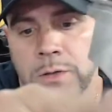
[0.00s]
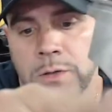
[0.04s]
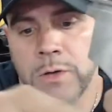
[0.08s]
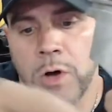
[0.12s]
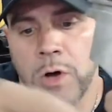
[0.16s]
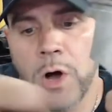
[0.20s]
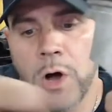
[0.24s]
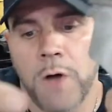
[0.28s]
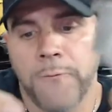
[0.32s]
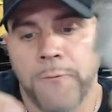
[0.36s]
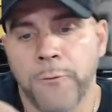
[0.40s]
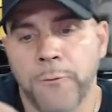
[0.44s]

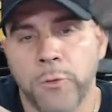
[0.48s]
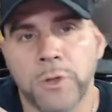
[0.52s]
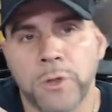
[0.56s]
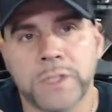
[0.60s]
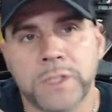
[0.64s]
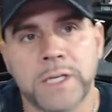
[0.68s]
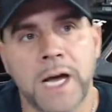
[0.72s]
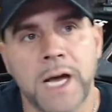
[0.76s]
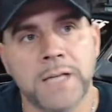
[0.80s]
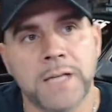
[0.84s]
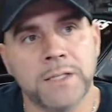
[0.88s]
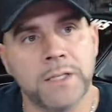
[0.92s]
all four
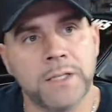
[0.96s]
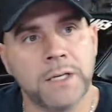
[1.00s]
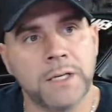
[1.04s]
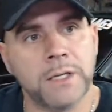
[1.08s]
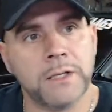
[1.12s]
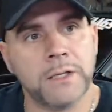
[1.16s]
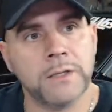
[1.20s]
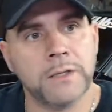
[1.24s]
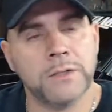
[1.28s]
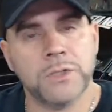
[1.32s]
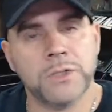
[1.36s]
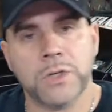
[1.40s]
sides of the
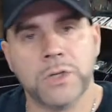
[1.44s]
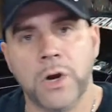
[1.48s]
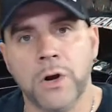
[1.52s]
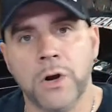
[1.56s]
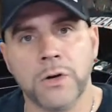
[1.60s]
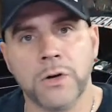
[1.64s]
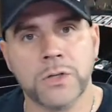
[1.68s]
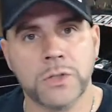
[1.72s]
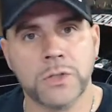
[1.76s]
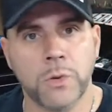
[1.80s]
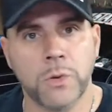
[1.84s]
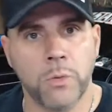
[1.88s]

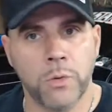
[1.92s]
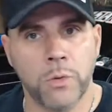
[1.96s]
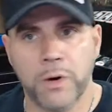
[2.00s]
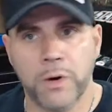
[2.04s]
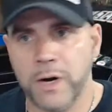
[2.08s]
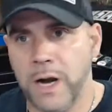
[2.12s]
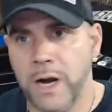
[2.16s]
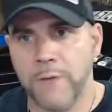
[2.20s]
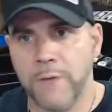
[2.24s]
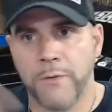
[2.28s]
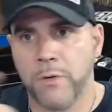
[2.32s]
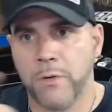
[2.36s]
skirt. So
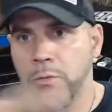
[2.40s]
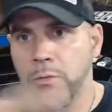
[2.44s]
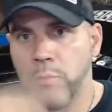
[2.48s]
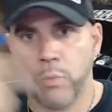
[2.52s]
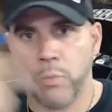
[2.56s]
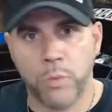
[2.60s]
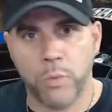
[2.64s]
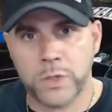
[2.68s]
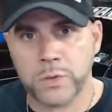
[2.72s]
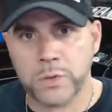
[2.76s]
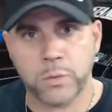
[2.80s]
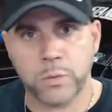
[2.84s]
wherever,
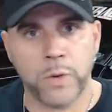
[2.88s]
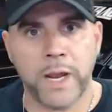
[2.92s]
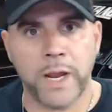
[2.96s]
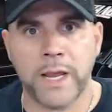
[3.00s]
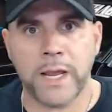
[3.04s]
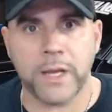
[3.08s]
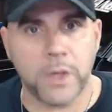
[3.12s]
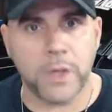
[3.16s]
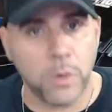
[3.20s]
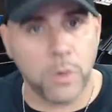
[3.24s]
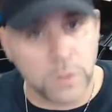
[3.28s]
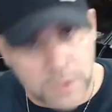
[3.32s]
which way
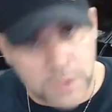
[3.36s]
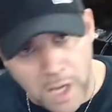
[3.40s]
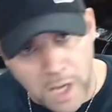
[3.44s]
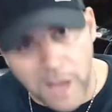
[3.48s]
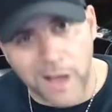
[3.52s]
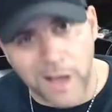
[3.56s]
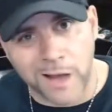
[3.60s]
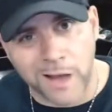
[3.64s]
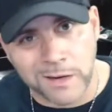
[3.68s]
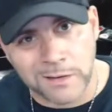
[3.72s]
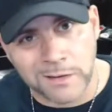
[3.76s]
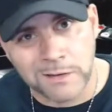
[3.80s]
it goes
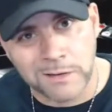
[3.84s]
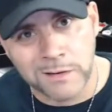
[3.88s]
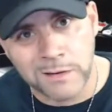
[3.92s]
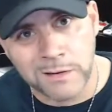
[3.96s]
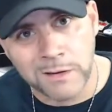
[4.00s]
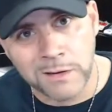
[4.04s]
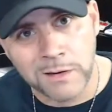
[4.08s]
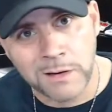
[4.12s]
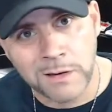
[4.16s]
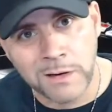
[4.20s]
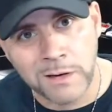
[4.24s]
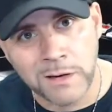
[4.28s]
on,
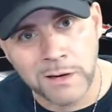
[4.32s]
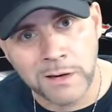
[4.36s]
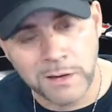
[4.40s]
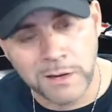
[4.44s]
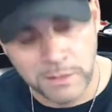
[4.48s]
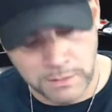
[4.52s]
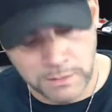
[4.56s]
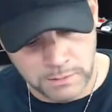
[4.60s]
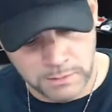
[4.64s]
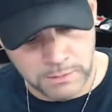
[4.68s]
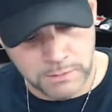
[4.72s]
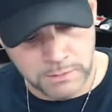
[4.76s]

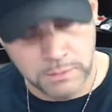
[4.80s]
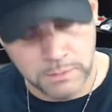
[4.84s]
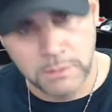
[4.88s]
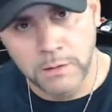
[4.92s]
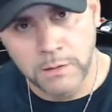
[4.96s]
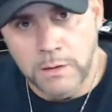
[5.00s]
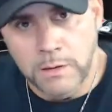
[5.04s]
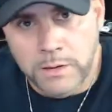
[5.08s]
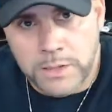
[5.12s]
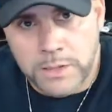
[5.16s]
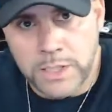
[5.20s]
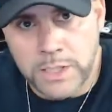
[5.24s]

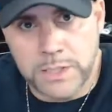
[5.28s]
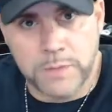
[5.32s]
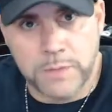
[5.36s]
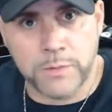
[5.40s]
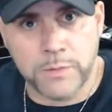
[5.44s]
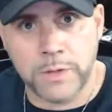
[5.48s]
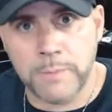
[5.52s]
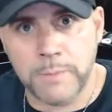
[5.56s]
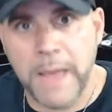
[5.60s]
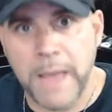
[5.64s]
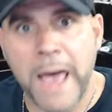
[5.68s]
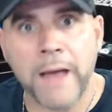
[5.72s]
doesn't
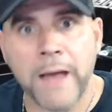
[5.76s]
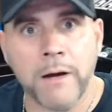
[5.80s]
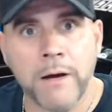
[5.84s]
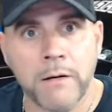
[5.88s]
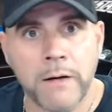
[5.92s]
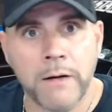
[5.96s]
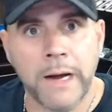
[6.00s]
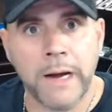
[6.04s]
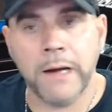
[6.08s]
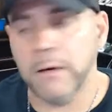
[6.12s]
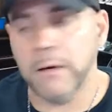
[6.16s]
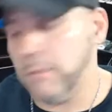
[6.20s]
really matter,
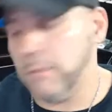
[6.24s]
right?